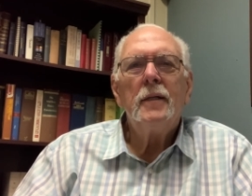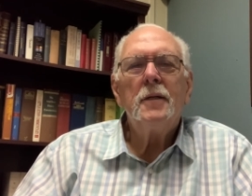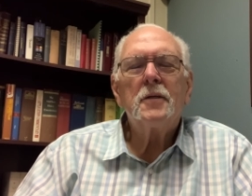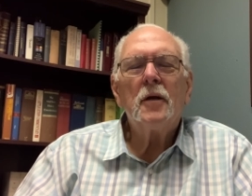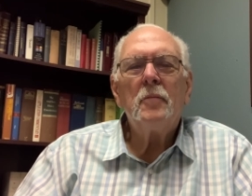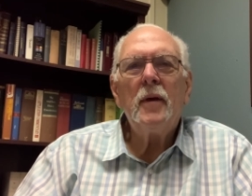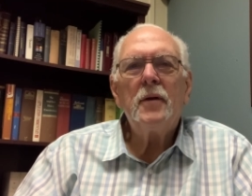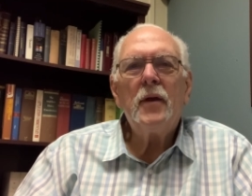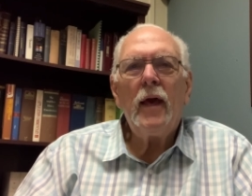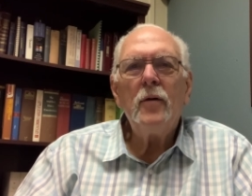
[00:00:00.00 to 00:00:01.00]
There's going to be a
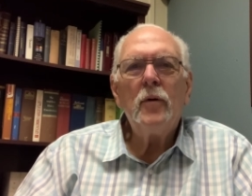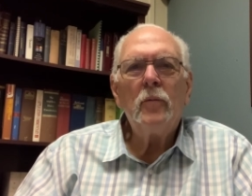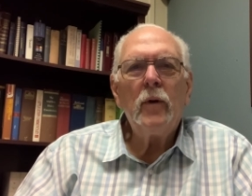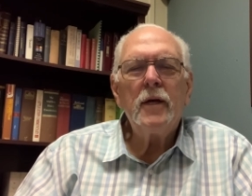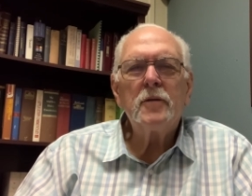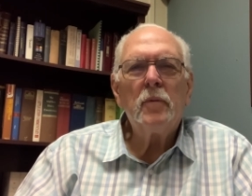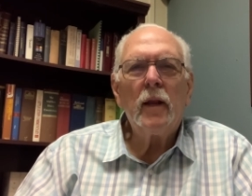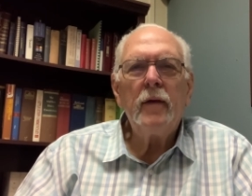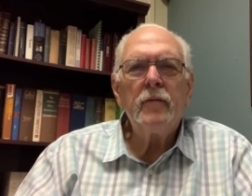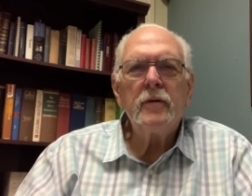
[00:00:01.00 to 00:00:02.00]
day when we as
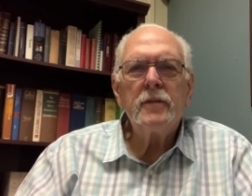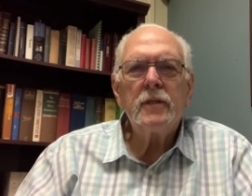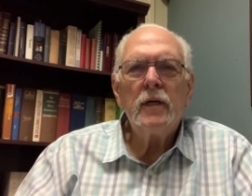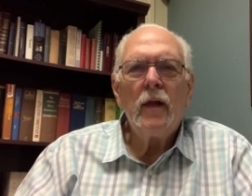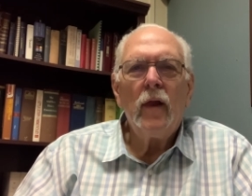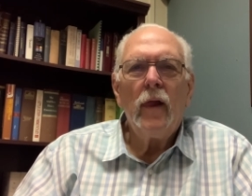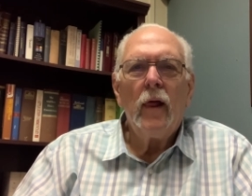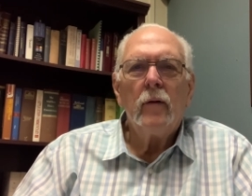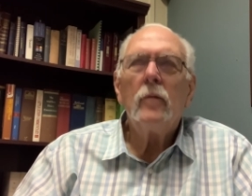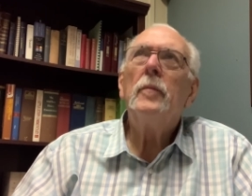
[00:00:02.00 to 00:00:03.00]
believers
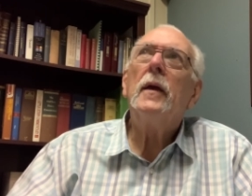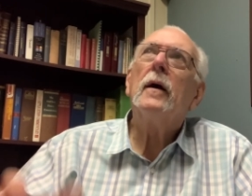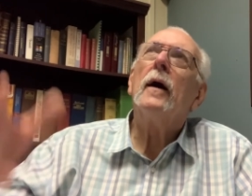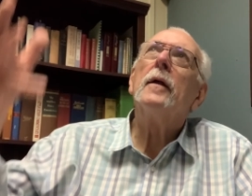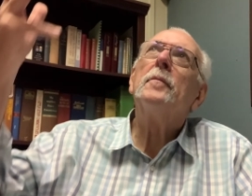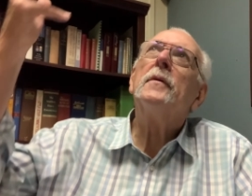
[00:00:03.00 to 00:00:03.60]
will be caught up